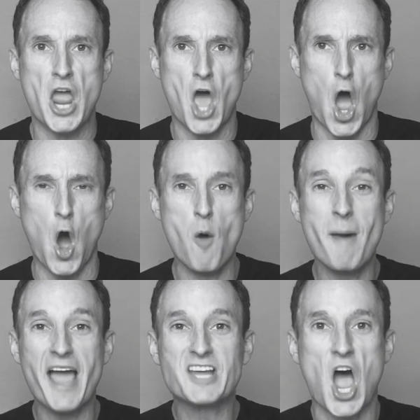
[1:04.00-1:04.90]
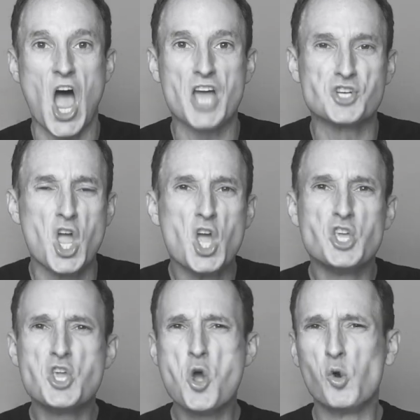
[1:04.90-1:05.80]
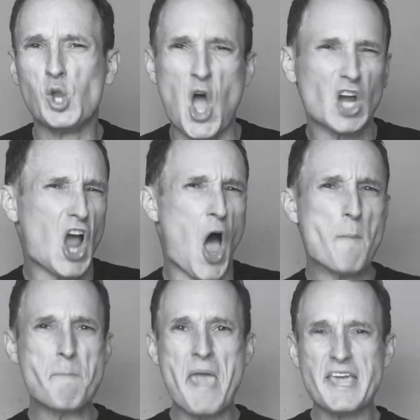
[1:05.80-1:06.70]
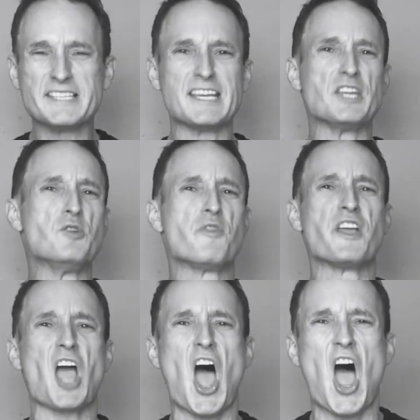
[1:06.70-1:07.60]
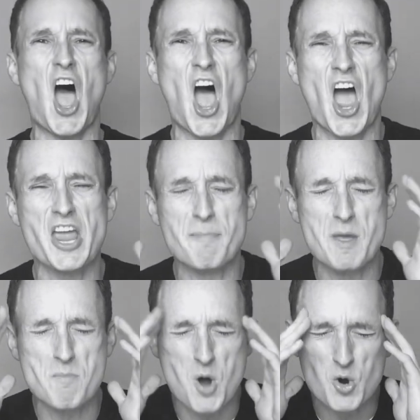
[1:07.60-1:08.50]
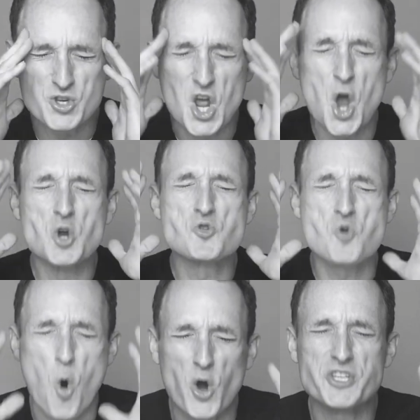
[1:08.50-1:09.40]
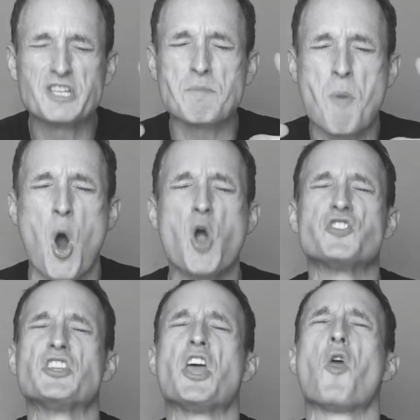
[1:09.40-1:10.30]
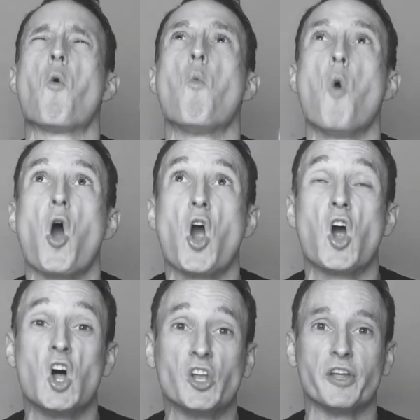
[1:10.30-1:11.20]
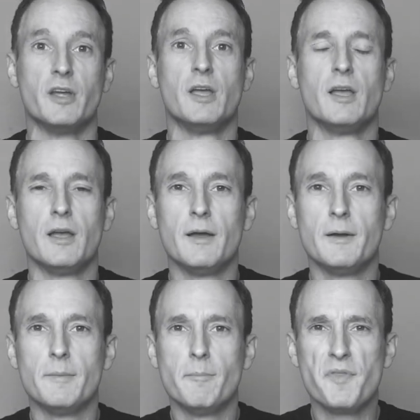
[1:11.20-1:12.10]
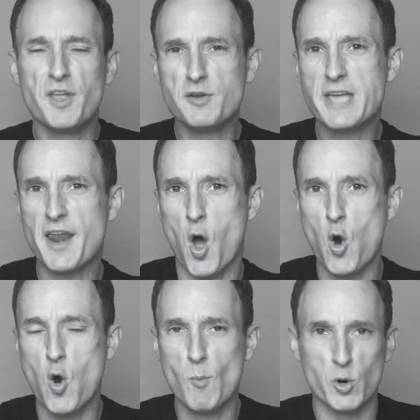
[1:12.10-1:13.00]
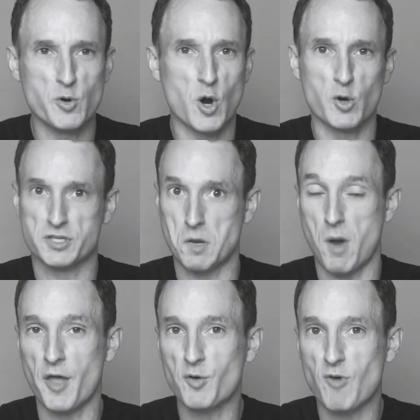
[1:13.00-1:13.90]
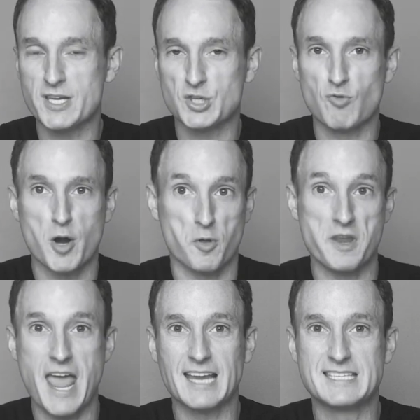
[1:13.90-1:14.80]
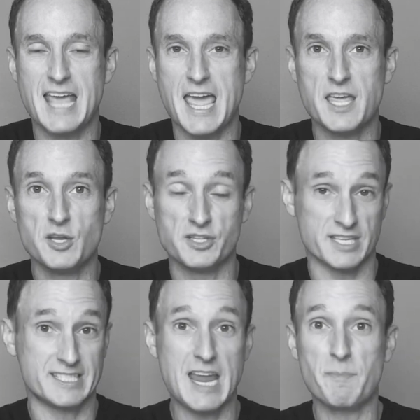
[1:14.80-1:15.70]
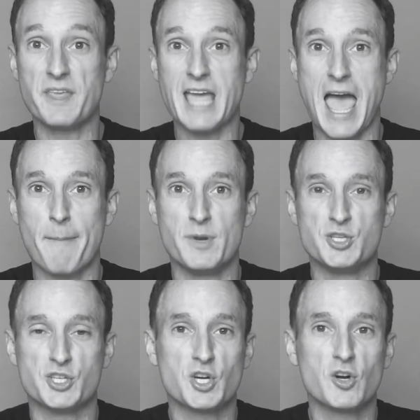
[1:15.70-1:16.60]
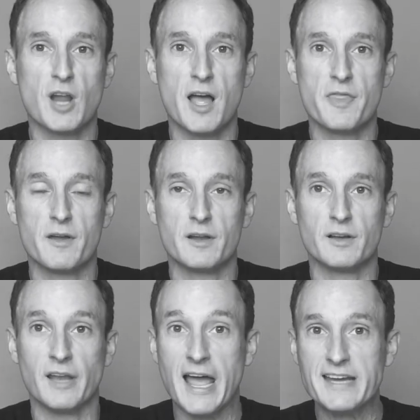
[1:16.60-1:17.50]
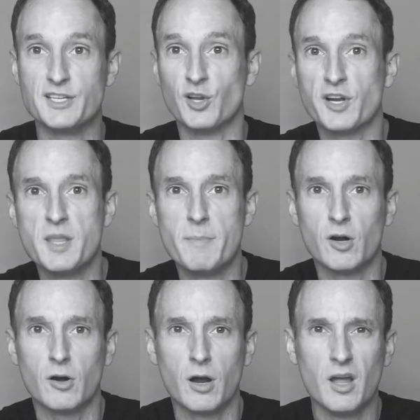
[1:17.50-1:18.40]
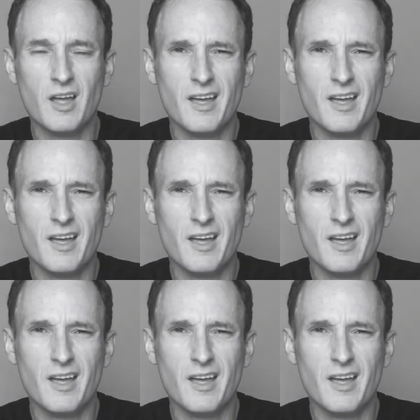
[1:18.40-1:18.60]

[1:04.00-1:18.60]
and oh my gosh, you look amazing, and you think, I am the most gorgeous person in the world. But then you get home or you go to some other restaurant, or the next day, the same thing happens, you turn on the light, look in the mirror,